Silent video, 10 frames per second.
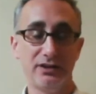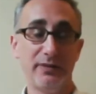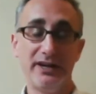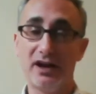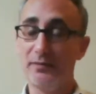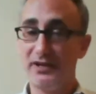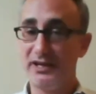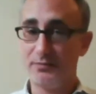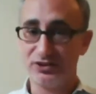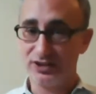and there may
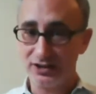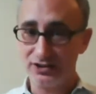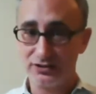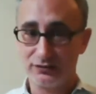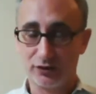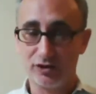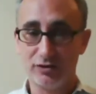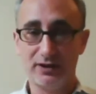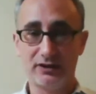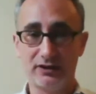not be any protections
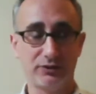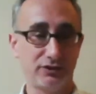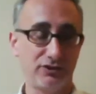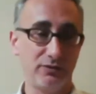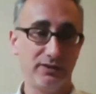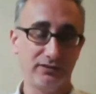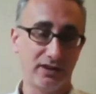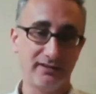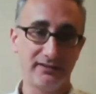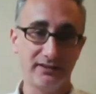for you because what they're
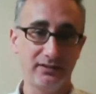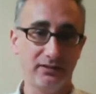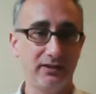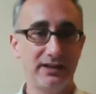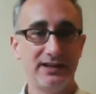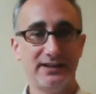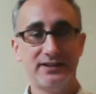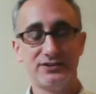doing is not illegal.